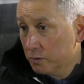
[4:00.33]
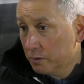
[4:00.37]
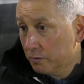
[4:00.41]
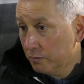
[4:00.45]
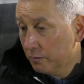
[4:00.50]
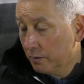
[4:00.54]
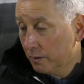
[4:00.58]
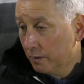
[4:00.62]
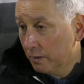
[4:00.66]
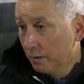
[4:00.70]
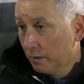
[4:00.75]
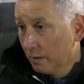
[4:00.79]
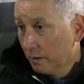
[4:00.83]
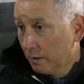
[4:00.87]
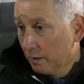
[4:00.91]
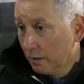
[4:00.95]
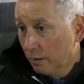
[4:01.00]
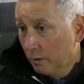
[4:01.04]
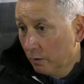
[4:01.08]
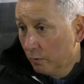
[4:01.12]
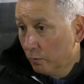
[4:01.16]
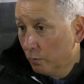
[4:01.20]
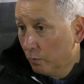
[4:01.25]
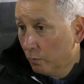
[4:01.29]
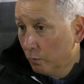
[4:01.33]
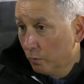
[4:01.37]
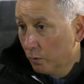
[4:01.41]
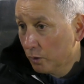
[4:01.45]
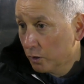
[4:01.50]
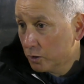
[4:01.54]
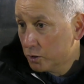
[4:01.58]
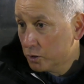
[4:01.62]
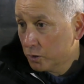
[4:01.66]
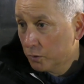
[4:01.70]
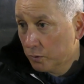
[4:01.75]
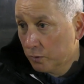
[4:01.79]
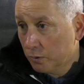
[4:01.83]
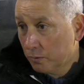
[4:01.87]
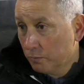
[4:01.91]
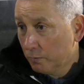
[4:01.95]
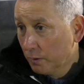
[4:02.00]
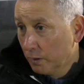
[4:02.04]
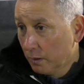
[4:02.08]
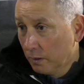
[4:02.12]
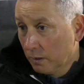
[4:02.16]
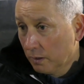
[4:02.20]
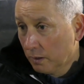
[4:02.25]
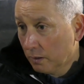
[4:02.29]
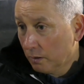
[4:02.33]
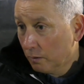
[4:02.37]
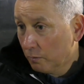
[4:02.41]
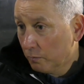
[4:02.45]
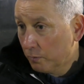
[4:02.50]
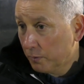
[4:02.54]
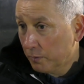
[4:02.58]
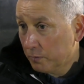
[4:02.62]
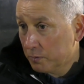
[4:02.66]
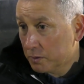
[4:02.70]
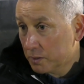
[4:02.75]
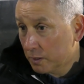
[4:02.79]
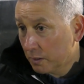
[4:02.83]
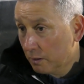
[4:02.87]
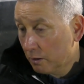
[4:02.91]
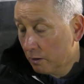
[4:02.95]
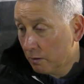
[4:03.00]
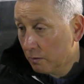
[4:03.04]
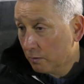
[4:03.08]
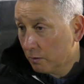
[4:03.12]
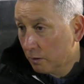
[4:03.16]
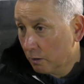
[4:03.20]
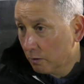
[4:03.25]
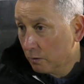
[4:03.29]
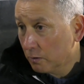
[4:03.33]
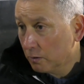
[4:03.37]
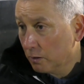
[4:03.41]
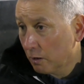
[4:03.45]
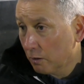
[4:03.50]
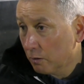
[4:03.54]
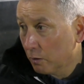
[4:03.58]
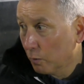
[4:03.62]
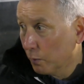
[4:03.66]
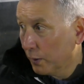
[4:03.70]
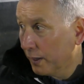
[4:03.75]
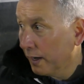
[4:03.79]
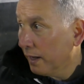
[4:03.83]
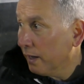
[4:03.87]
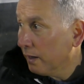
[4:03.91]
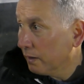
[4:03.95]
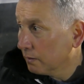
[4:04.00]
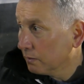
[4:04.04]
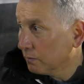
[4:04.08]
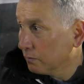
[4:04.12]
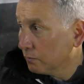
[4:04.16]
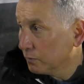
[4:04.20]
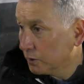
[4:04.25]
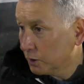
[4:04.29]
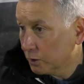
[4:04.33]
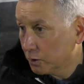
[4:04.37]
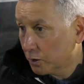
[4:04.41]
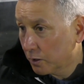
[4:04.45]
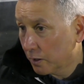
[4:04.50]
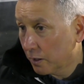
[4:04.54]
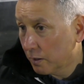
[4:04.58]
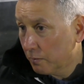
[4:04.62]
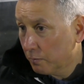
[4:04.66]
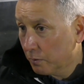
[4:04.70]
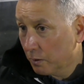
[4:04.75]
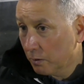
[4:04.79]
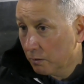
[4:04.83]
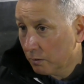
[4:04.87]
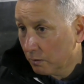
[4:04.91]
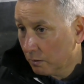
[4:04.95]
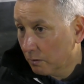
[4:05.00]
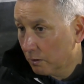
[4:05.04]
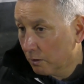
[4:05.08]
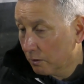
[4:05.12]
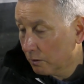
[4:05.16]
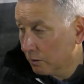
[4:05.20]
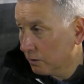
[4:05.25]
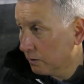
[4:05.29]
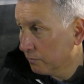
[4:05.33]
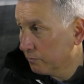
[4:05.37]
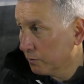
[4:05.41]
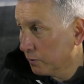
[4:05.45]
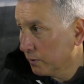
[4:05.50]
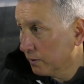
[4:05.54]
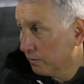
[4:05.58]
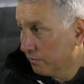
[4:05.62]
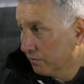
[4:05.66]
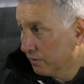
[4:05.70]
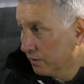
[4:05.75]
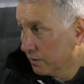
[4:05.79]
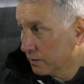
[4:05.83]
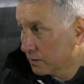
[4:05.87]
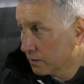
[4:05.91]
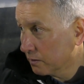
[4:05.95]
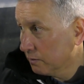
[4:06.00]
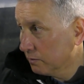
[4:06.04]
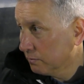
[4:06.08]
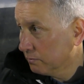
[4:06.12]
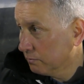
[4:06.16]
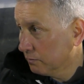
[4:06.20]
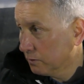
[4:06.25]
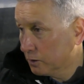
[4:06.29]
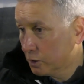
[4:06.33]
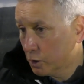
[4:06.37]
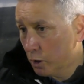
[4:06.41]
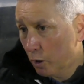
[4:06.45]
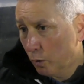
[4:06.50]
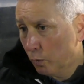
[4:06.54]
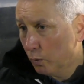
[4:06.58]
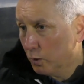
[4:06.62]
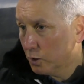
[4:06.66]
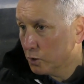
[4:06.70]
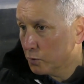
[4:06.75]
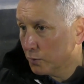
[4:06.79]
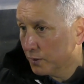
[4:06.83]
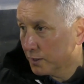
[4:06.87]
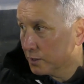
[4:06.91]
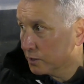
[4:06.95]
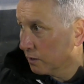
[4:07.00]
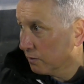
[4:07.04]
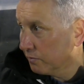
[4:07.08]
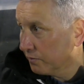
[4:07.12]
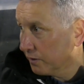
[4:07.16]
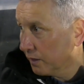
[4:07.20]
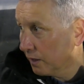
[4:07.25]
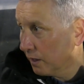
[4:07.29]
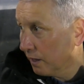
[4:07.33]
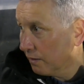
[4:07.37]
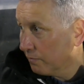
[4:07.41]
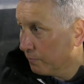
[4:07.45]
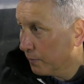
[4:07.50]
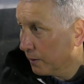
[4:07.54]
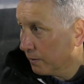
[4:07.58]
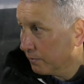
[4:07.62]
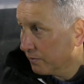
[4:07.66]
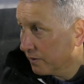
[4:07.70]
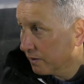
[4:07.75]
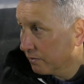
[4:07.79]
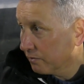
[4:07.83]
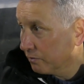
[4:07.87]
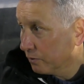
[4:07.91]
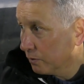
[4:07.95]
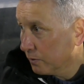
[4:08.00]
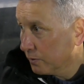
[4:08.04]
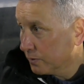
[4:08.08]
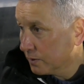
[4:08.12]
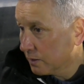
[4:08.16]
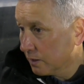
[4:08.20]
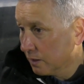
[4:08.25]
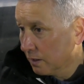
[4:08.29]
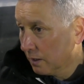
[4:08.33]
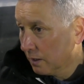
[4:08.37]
So yeah. You know, one or two of them. You know, people say Con Connor got the winner, which yeah. is great. Connor, Connor gave away the first goal. Mm. Totally switched off and they left back like forward.